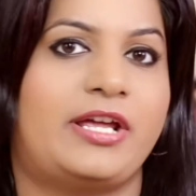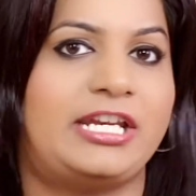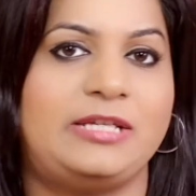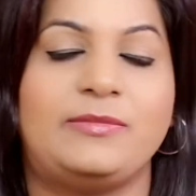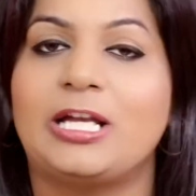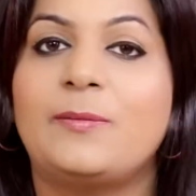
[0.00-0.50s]

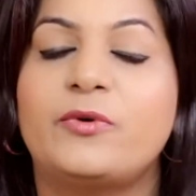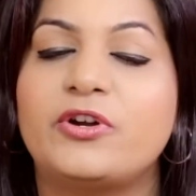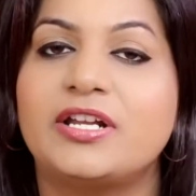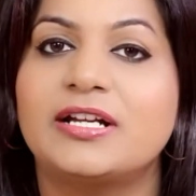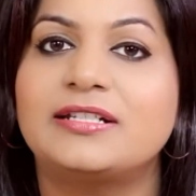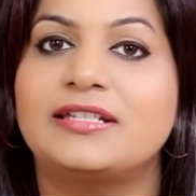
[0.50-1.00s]
any makeup
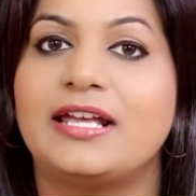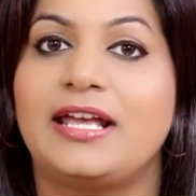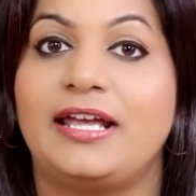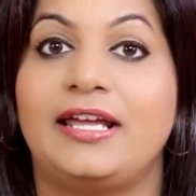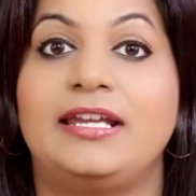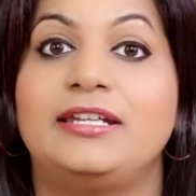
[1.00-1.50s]
products,
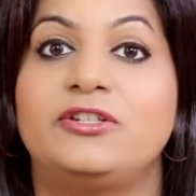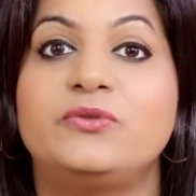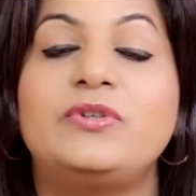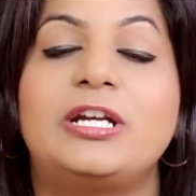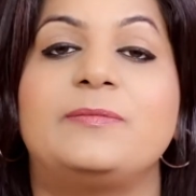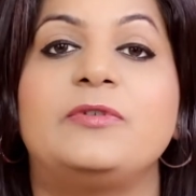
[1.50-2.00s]
and
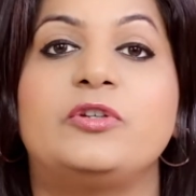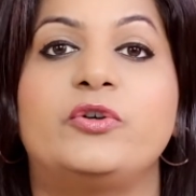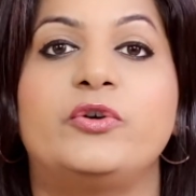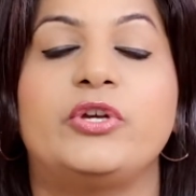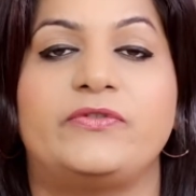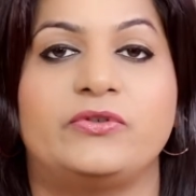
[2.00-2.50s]
do let me
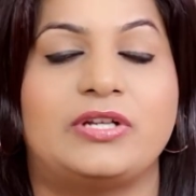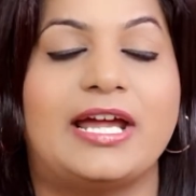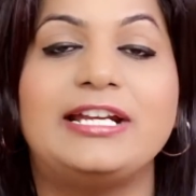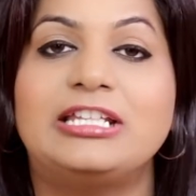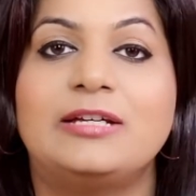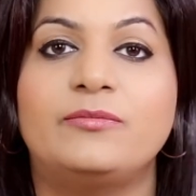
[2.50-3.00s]
know if you
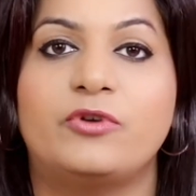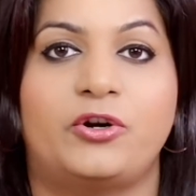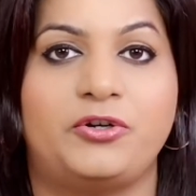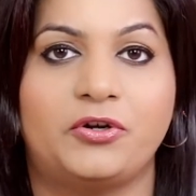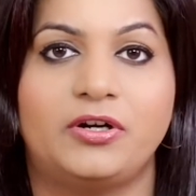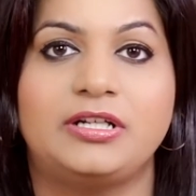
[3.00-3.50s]
like them or
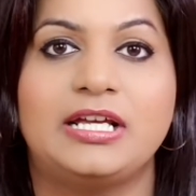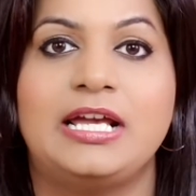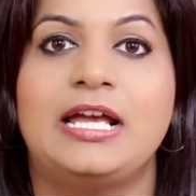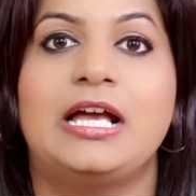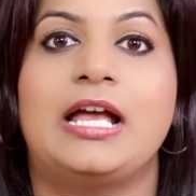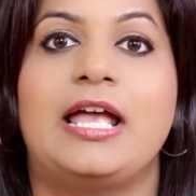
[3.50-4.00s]
not,
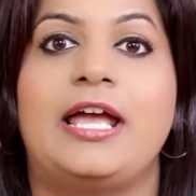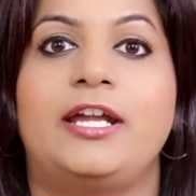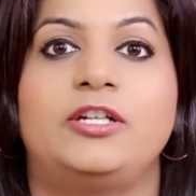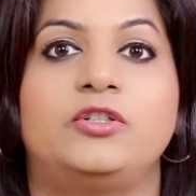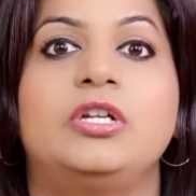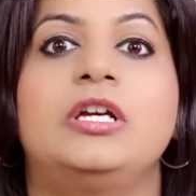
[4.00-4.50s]

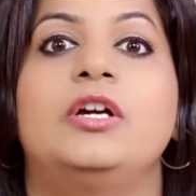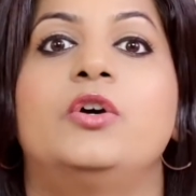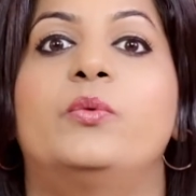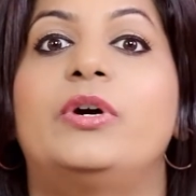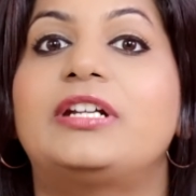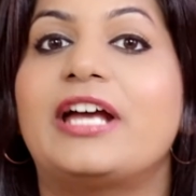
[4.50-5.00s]
and
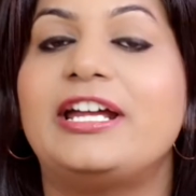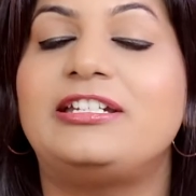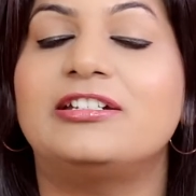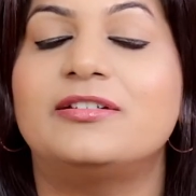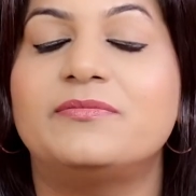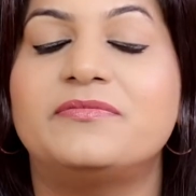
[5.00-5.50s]
what
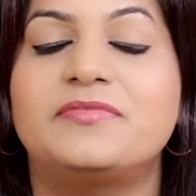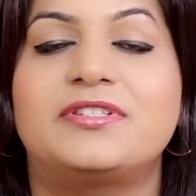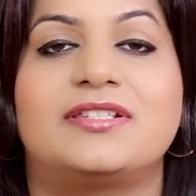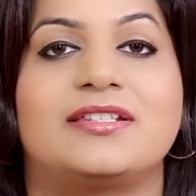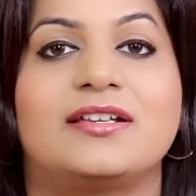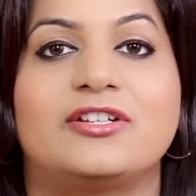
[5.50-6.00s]

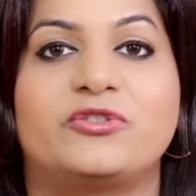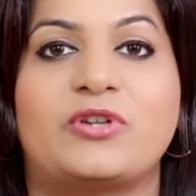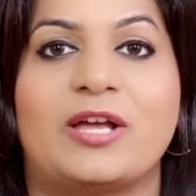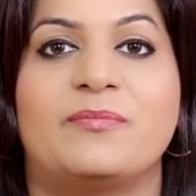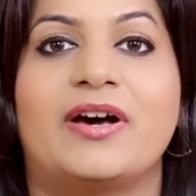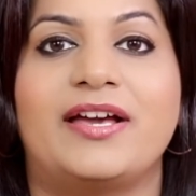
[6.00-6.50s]
items should
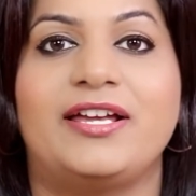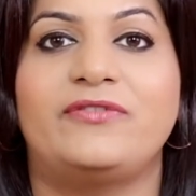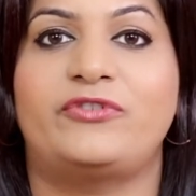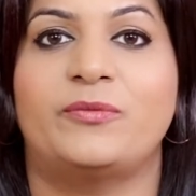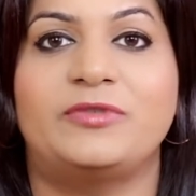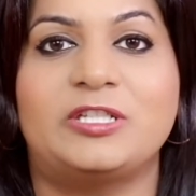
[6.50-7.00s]
I buy
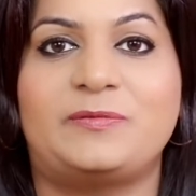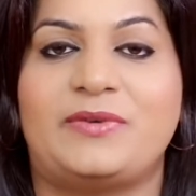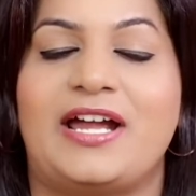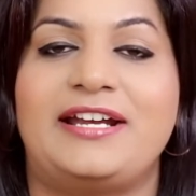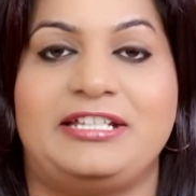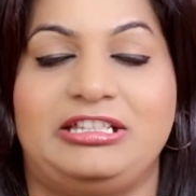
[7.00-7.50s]
from this
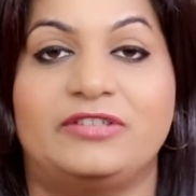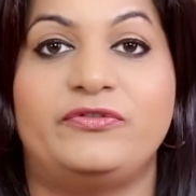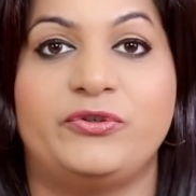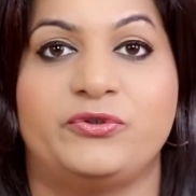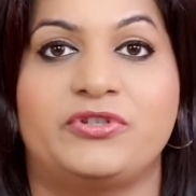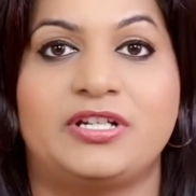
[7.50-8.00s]
brand in the
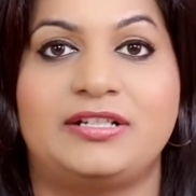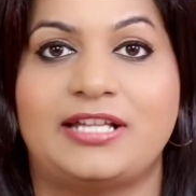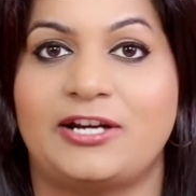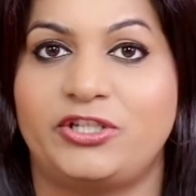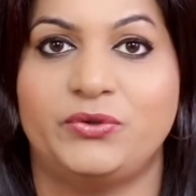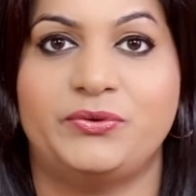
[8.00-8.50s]
future
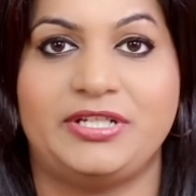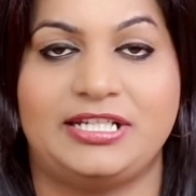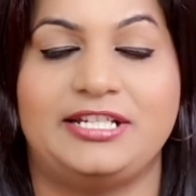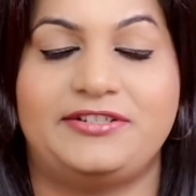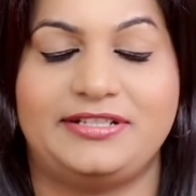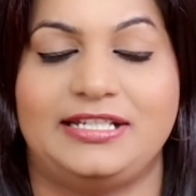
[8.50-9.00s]
that you
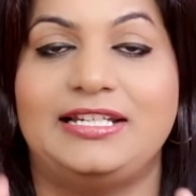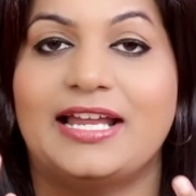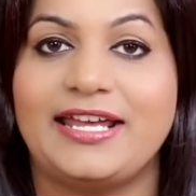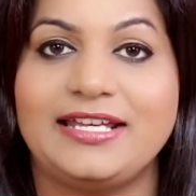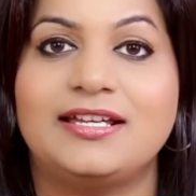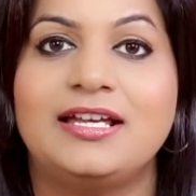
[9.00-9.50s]
really
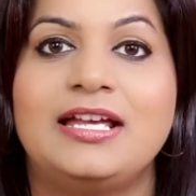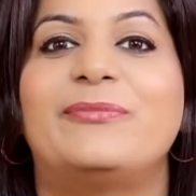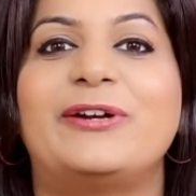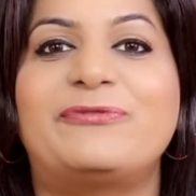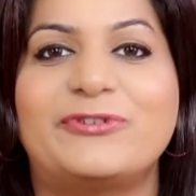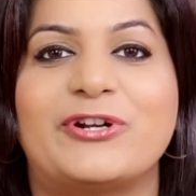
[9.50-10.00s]
like.
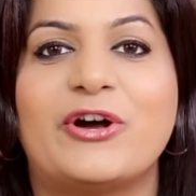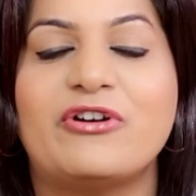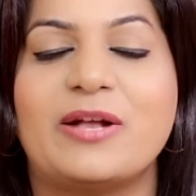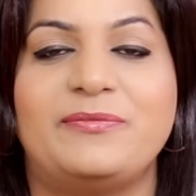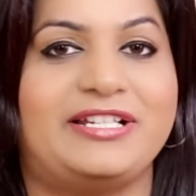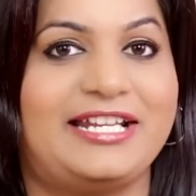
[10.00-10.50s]
But for now,
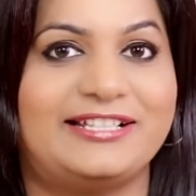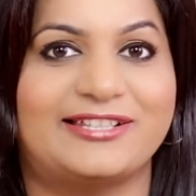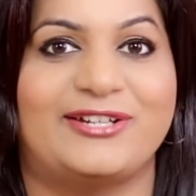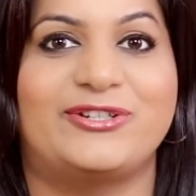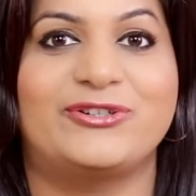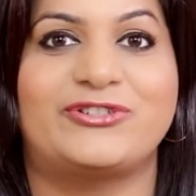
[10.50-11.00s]
I'm really
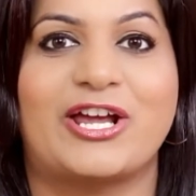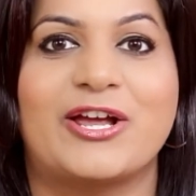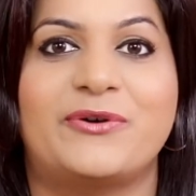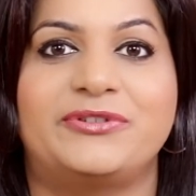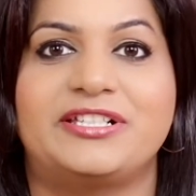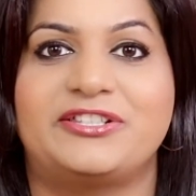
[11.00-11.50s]
excited to try
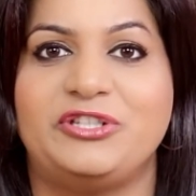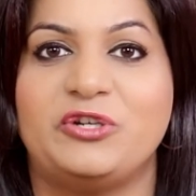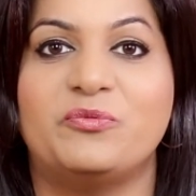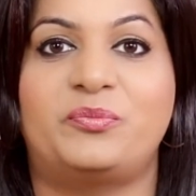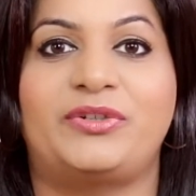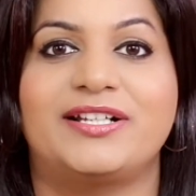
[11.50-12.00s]
out this
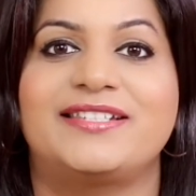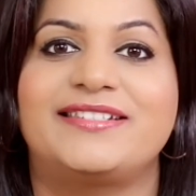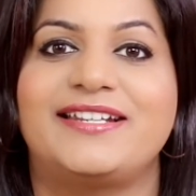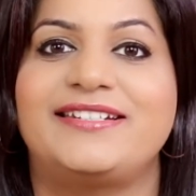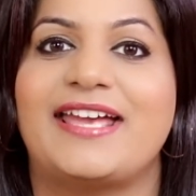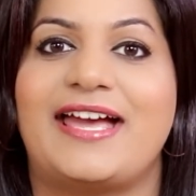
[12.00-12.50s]
new brush
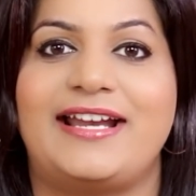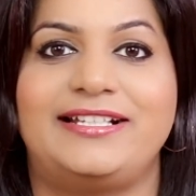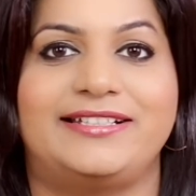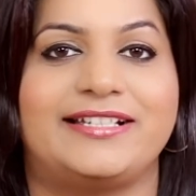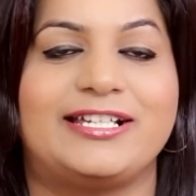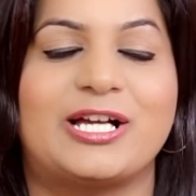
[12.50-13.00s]
set
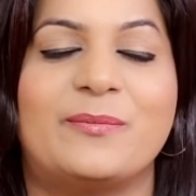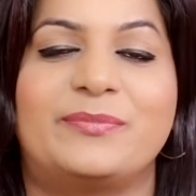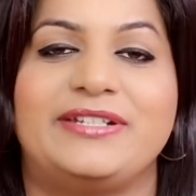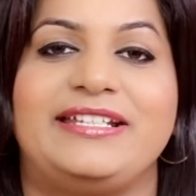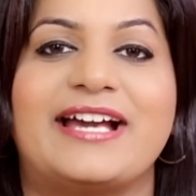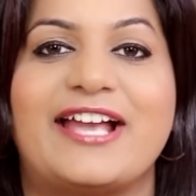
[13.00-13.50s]
and the
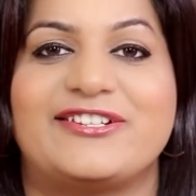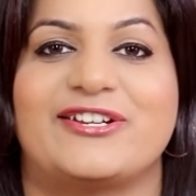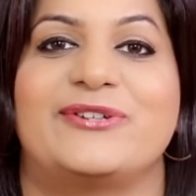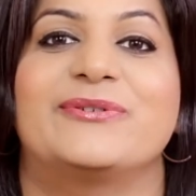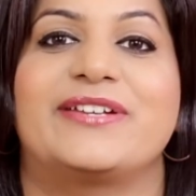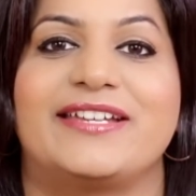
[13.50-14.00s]
accompanying
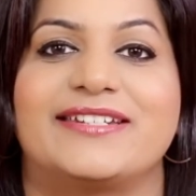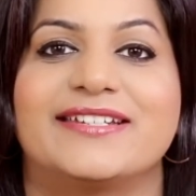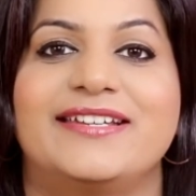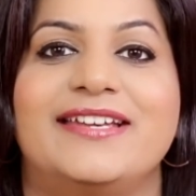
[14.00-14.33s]
eyeshadow kit.